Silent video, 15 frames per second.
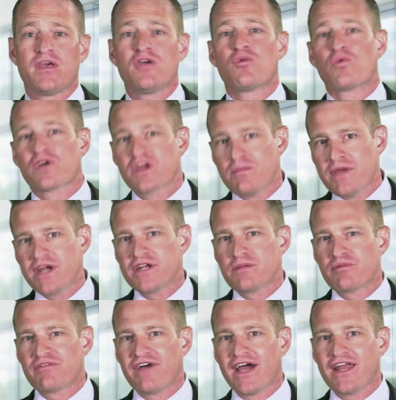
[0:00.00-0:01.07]
We're committed to
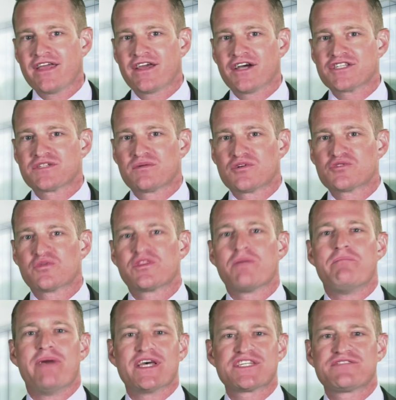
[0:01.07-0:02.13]
providing customers with the
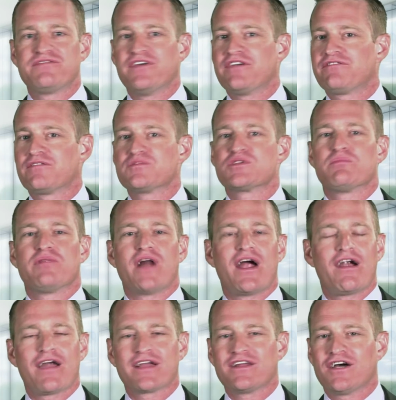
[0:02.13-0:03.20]
best fit from
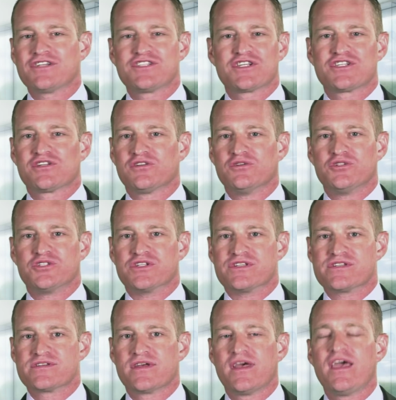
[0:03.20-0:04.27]
supplier-agnostic
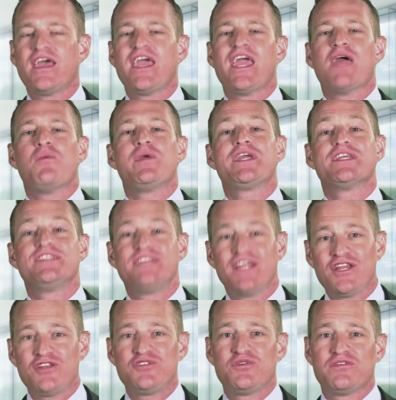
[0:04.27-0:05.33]
solutions, and we
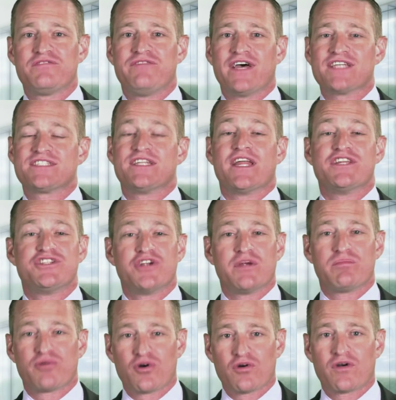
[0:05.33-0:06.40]
continue to invest in
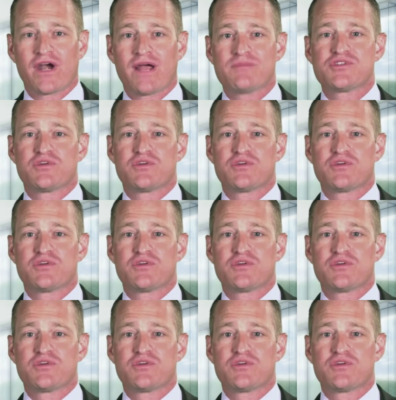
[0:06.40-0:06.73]
engineering programs